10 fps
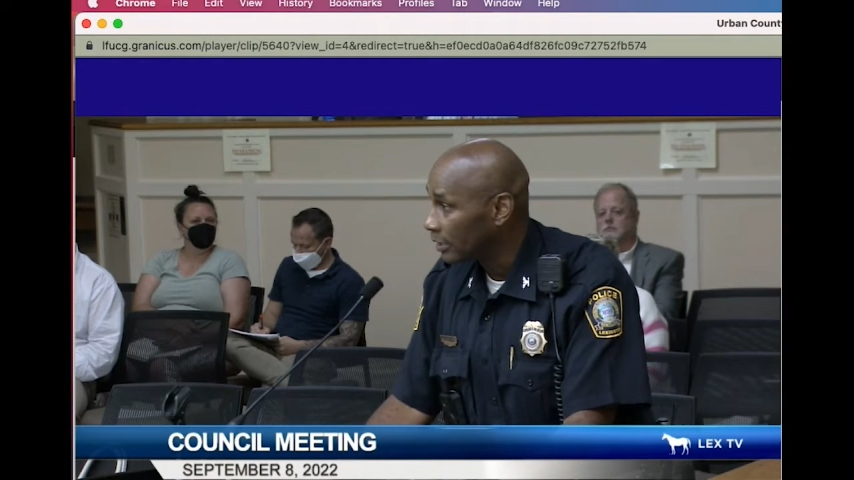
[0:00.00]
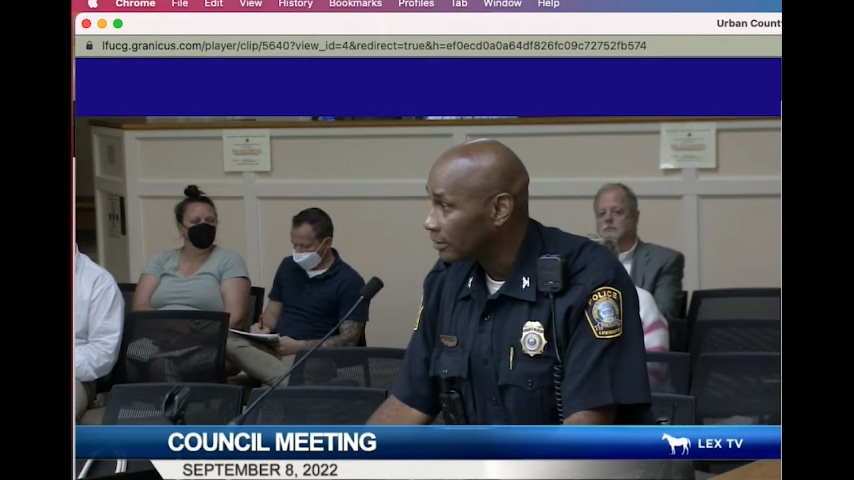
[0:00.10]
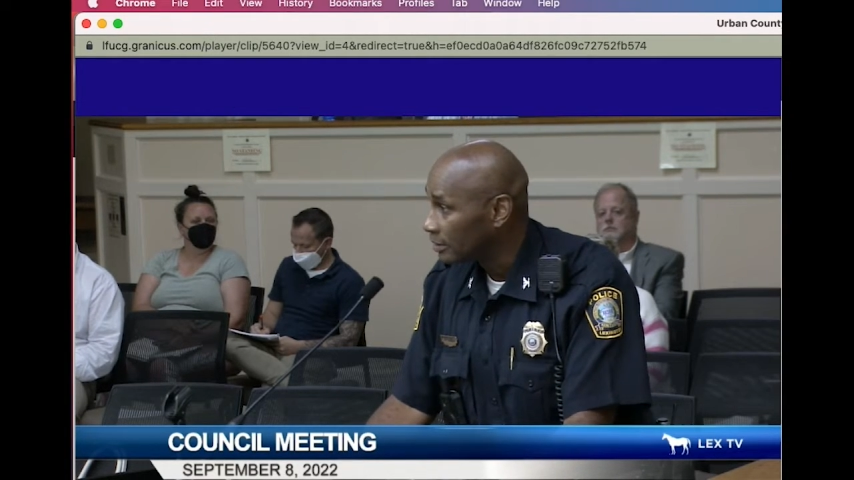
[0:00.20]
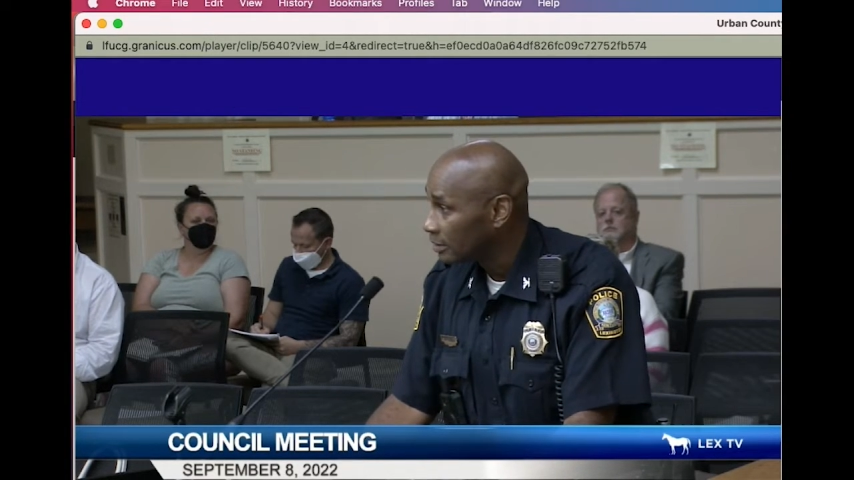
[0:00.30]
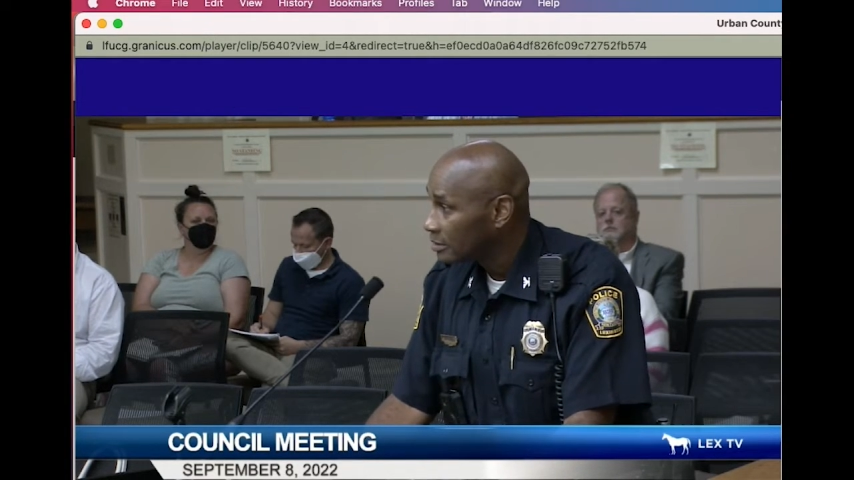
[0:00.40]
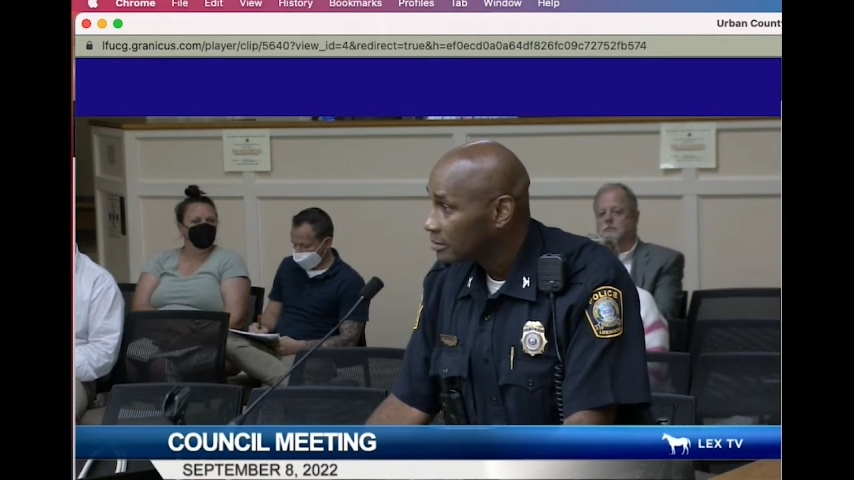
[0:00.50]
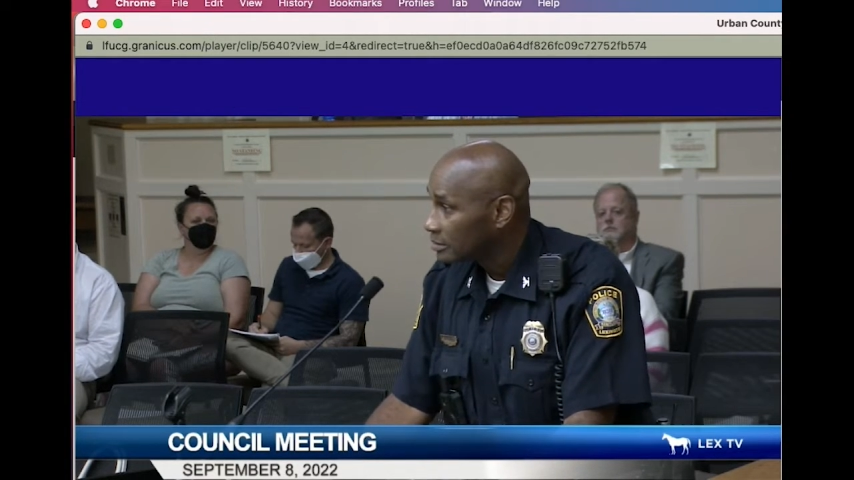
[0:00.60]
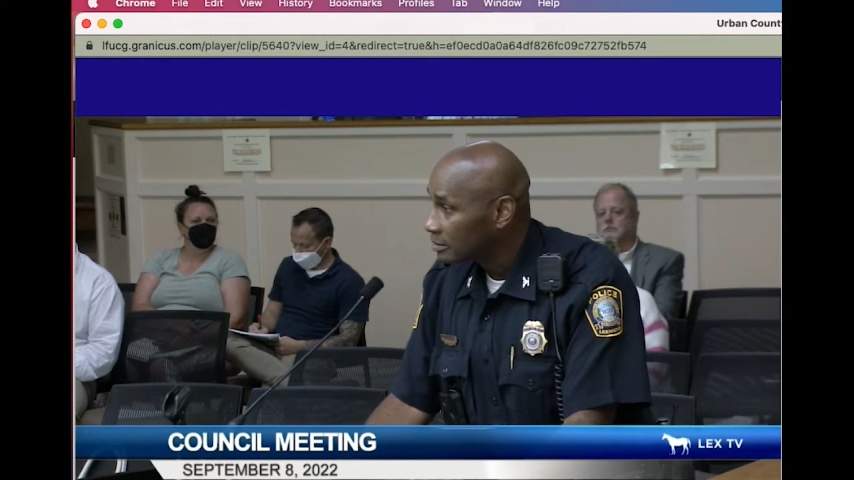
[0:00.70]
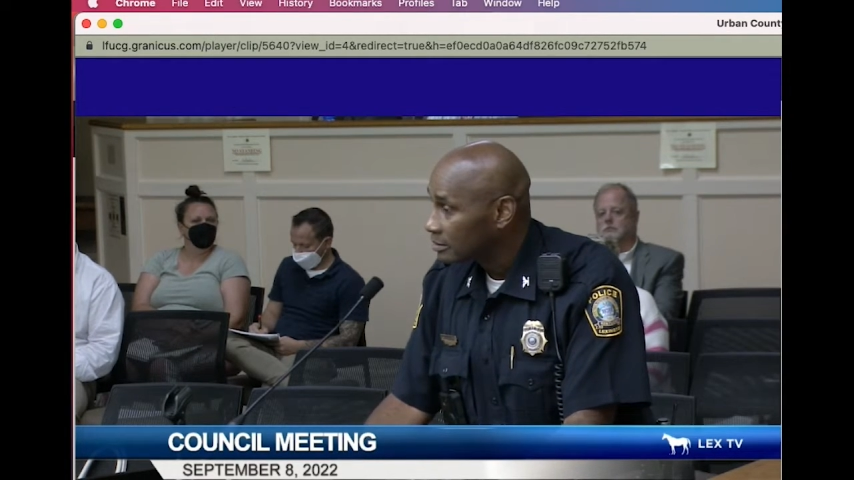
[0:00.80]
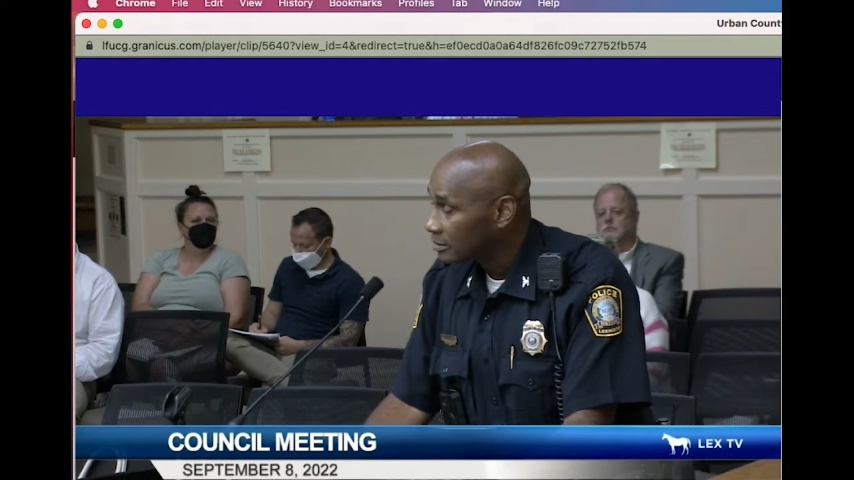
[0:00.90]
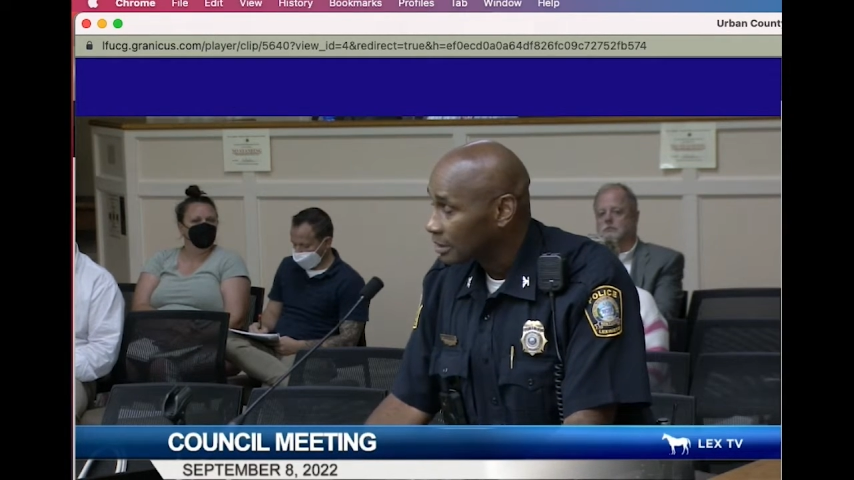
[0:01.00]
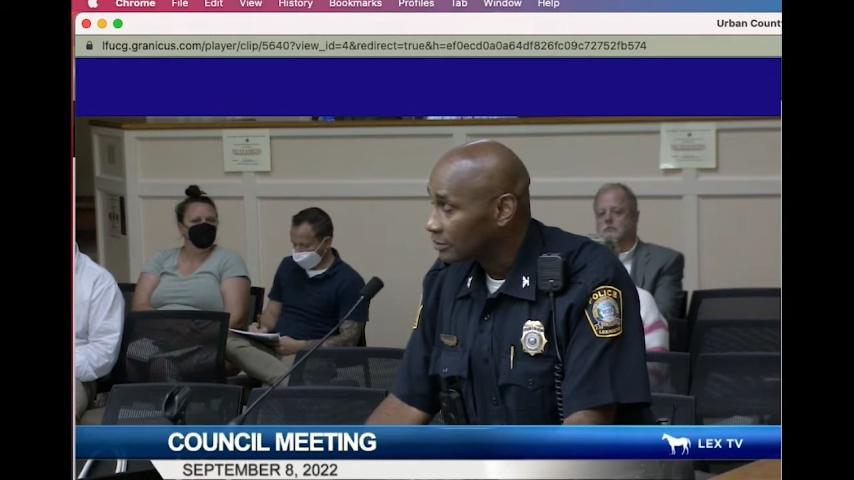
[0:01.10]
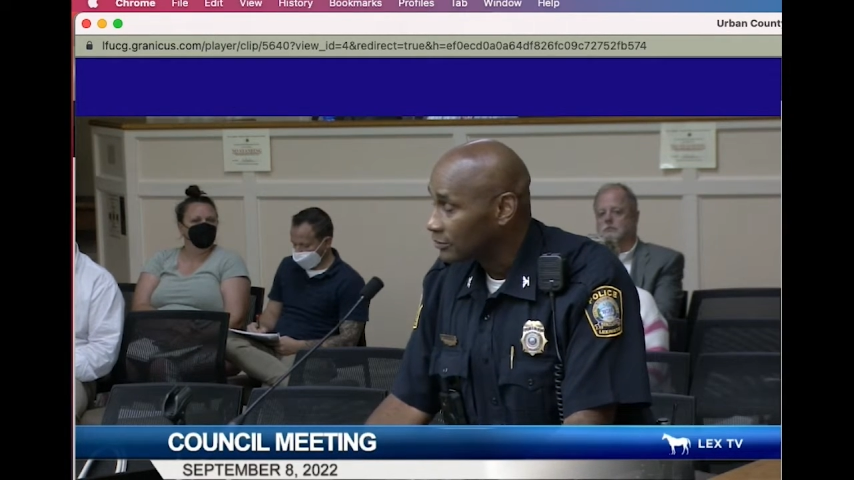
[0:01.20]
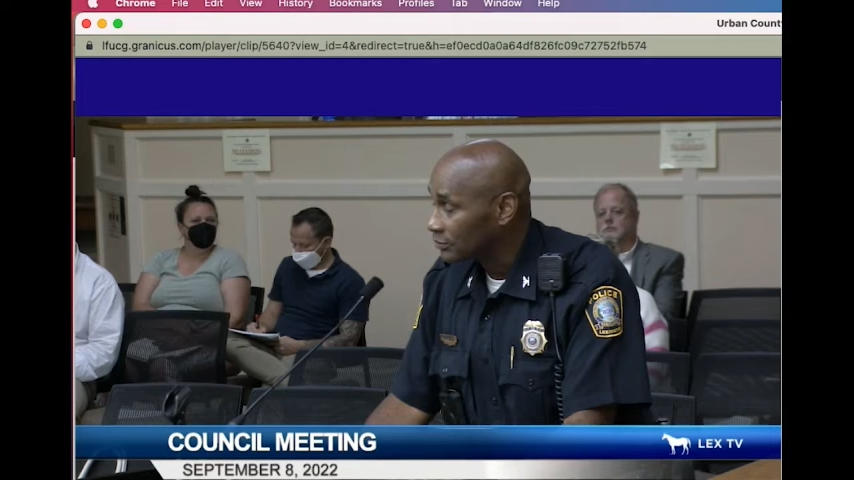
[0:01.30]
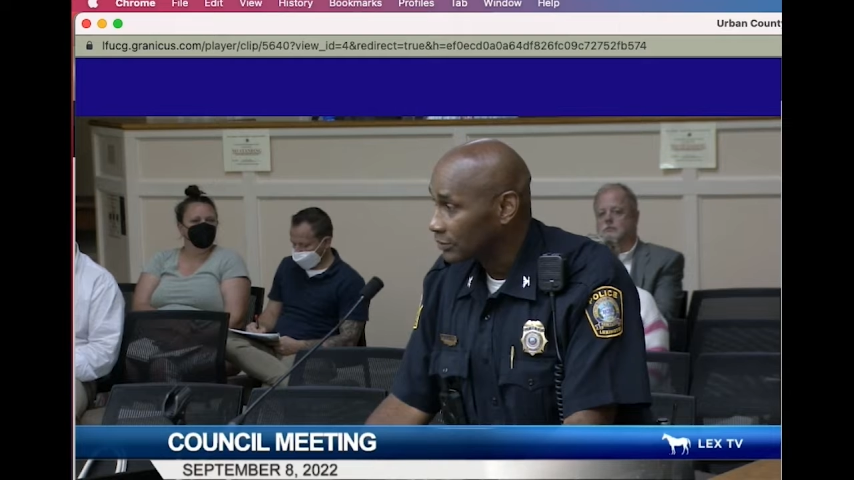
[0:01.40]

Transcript: lets them know that